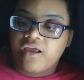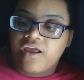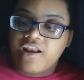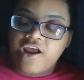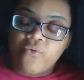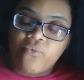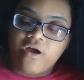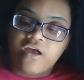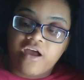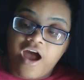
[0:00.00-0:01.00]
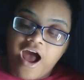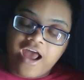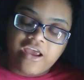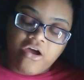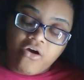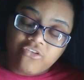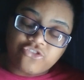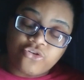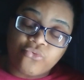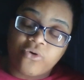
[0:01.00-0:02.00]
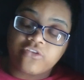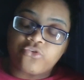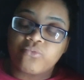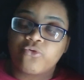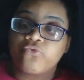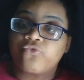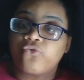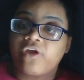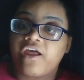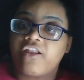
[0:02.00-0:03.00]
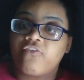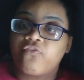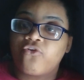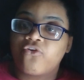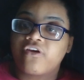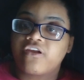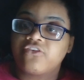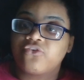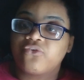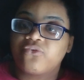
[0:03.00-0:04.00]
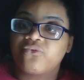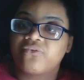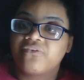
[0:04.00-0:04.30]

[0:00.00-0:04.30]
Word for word: And I want, I also want to move to California too.